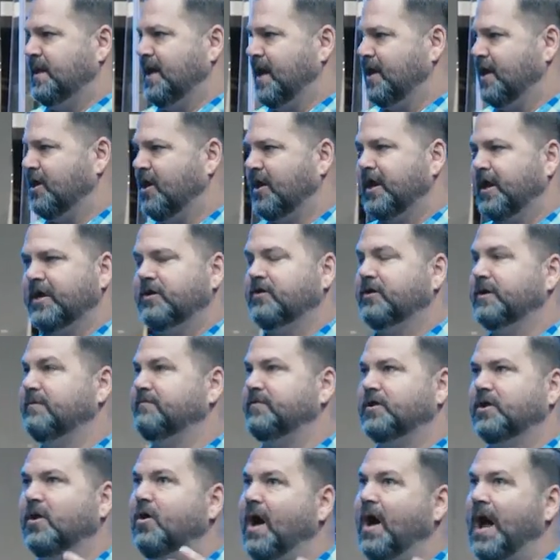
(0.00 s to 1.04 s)
And God, I don't
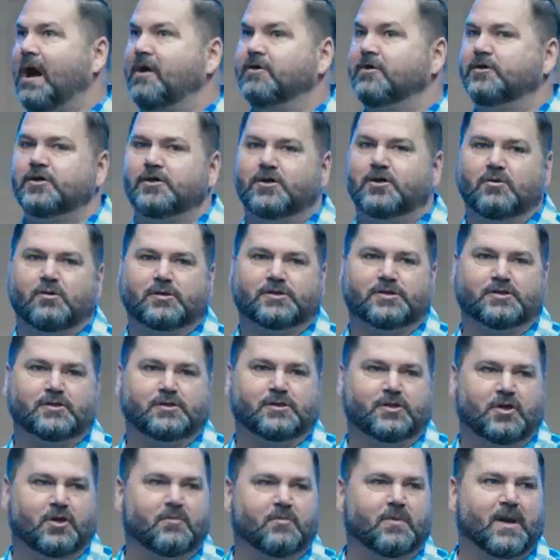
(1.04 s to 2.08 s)
even know how you do what you
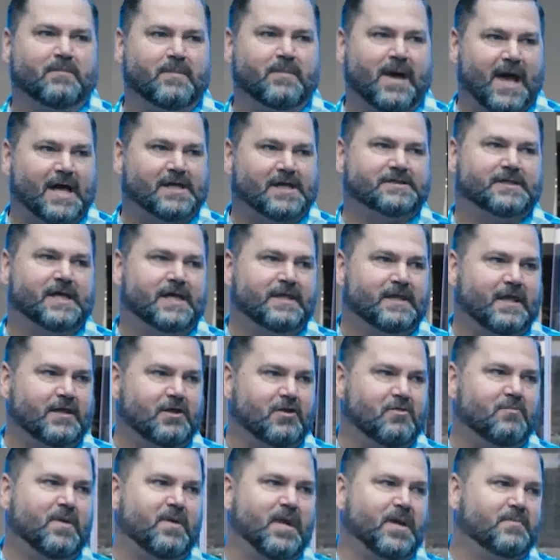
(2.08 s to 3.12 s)
do, but I'm asking that
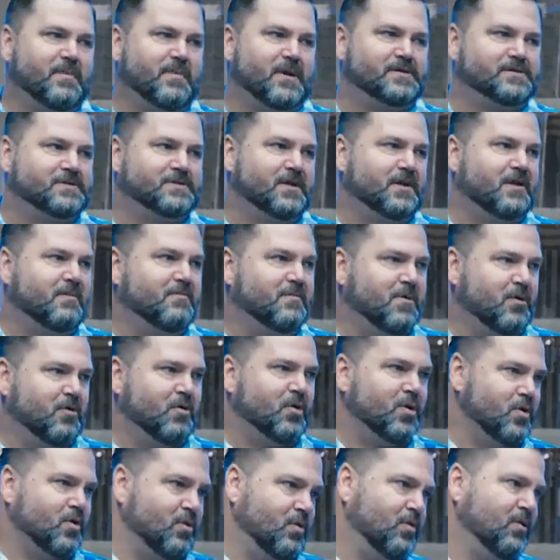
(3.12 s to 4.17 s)
you make my son a
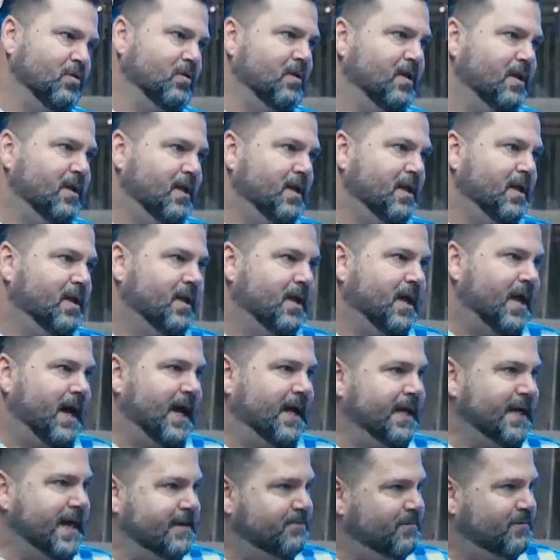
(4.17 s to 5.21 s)
miracle. I
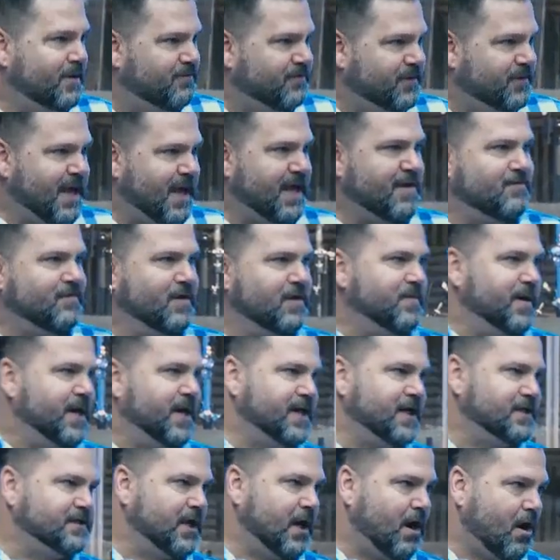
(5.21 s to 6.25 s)
named him David
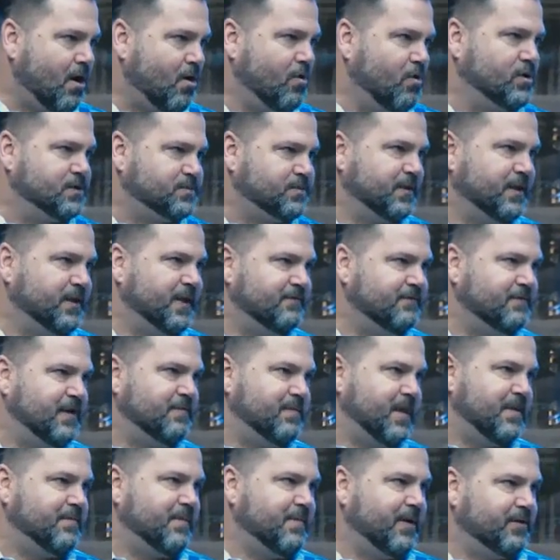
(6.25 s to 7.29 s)
because I always believed he'd
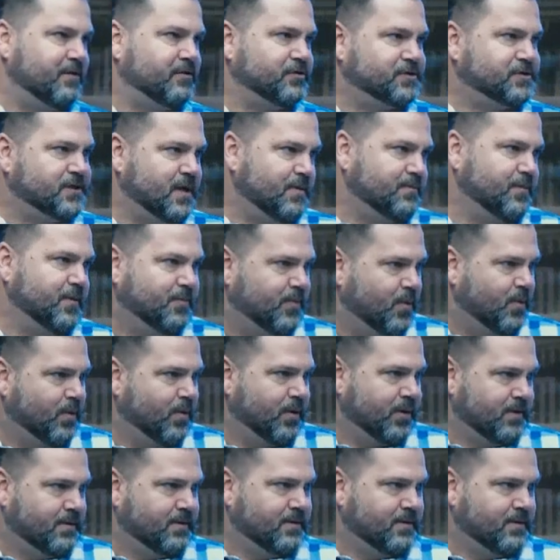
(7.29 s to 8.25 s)
be my little shepherd boy.